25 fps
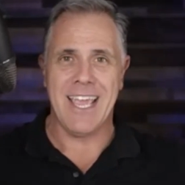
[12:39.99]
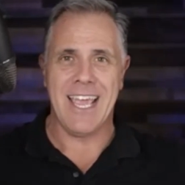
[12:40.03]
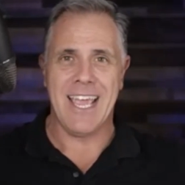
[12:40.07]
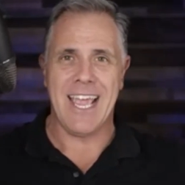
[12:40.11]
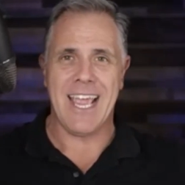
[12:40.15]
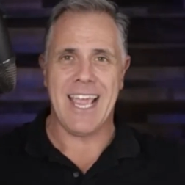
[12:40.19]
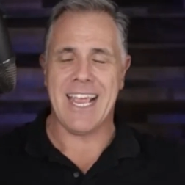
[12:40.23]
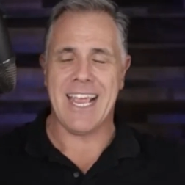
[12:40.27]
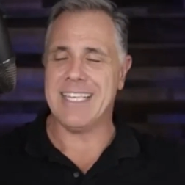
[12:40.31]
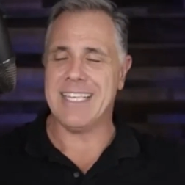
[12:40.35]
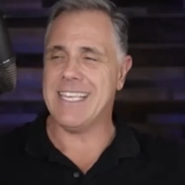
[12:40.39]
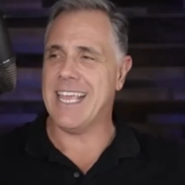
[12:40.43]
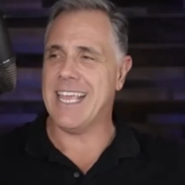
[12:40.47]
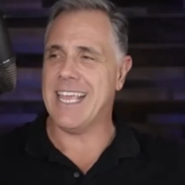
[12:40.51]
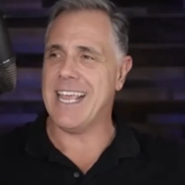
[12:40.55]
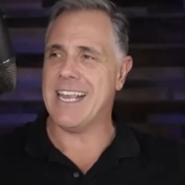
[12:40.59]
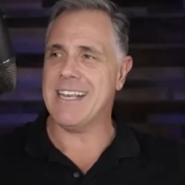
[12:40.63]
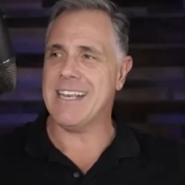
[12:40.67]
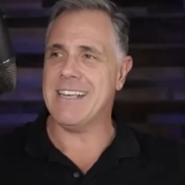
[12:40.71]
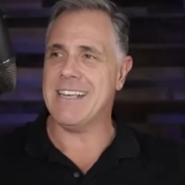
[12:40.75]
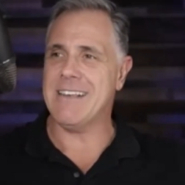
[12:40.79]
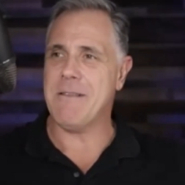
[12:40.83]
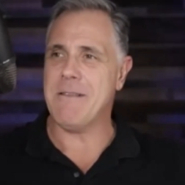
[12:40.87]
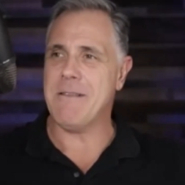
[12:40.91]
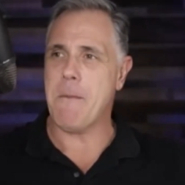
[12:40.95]
And
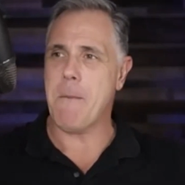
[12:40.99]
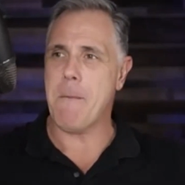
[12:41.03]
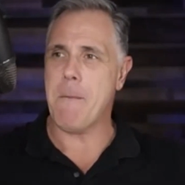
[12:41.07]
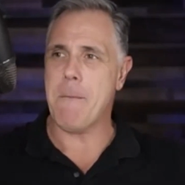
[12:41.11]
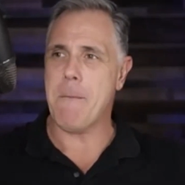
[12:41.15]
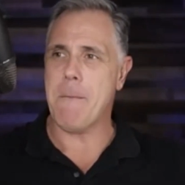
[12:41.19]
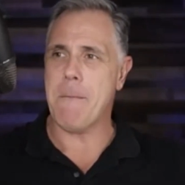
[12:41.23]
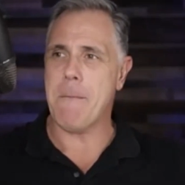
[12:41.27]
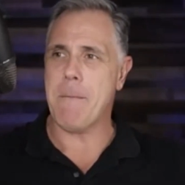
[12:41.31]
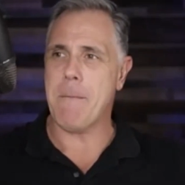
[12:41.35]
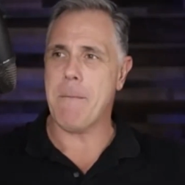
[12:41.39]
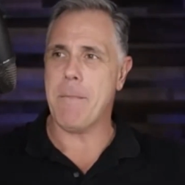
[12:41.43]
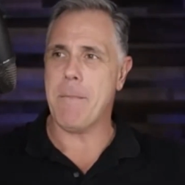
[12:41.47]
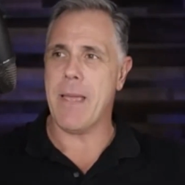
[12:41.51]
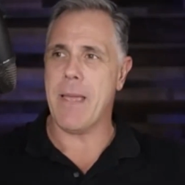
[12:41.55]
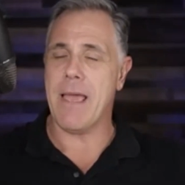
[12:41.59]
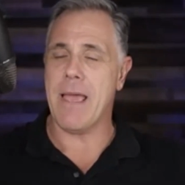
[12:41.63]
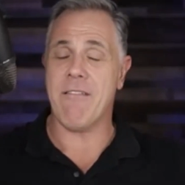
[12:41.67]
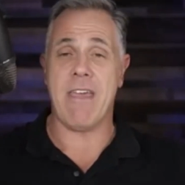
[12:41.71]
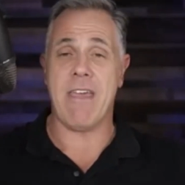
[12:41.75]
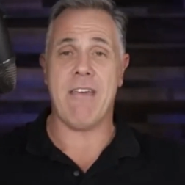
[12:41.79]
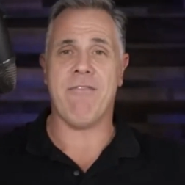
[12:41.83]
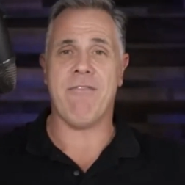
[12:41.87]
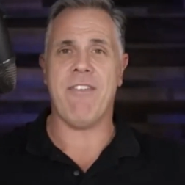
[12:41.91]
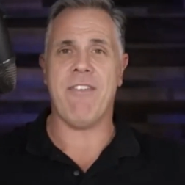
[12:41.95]
then
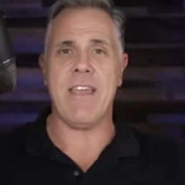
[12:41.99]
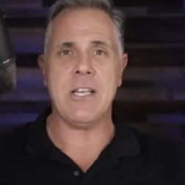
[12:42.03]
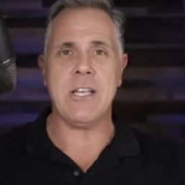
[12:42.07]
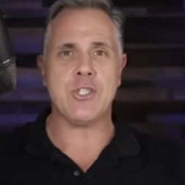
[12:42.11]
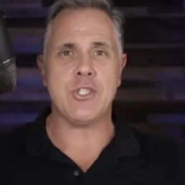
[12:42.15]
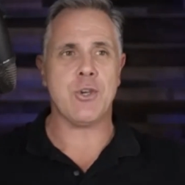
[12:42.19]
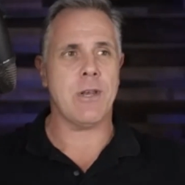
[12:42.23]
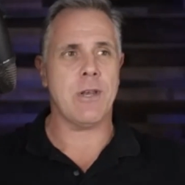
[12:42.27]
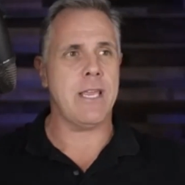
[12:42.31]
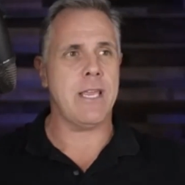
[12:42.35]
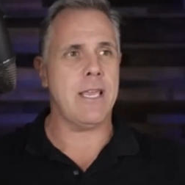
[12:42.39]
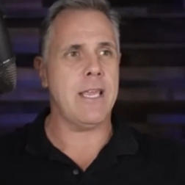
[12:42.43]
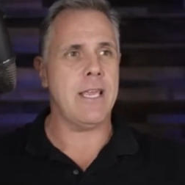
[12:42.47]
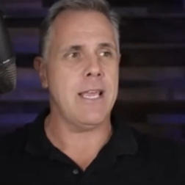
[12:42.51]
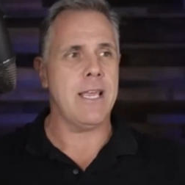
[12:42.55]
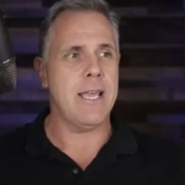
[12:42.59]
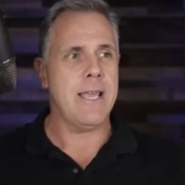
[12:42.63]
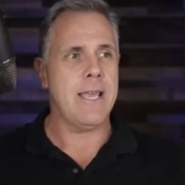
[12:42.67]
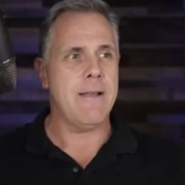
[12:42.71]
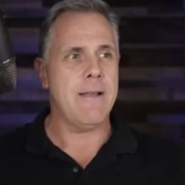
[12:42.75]
eventually